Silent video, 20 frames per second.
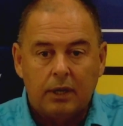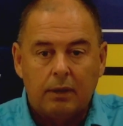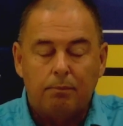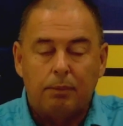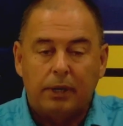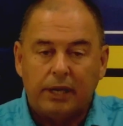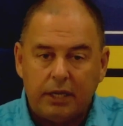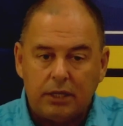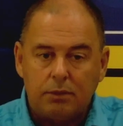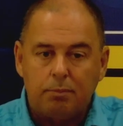
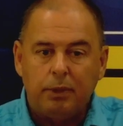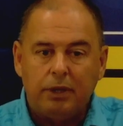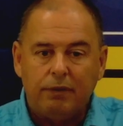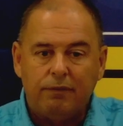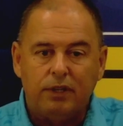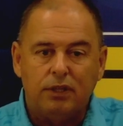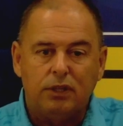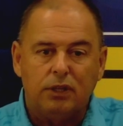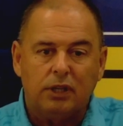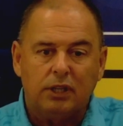please be
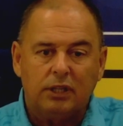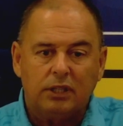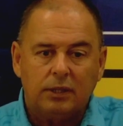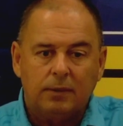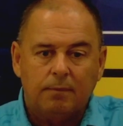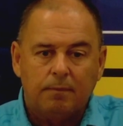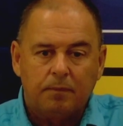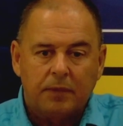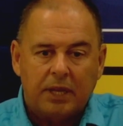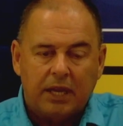vigilant
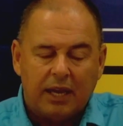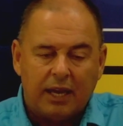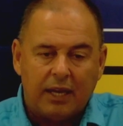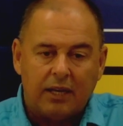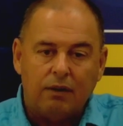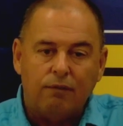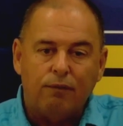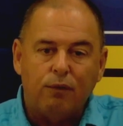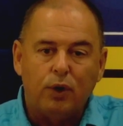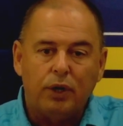
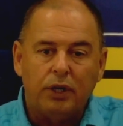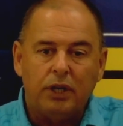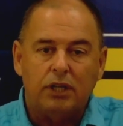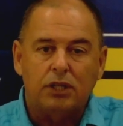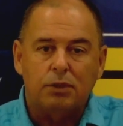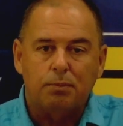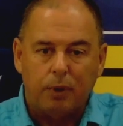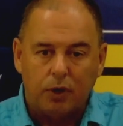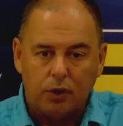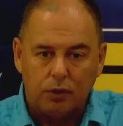and avoid
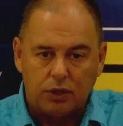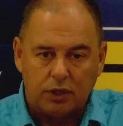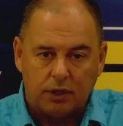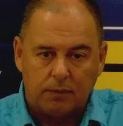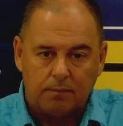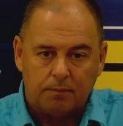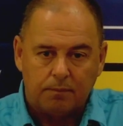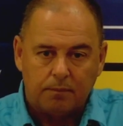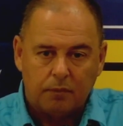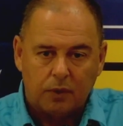exposure
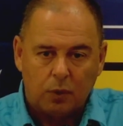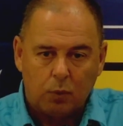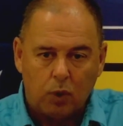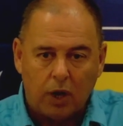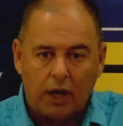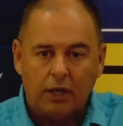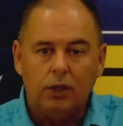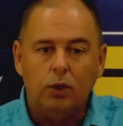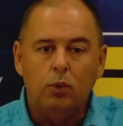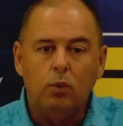
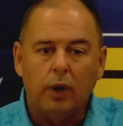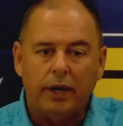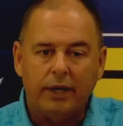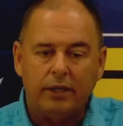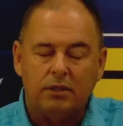while you wait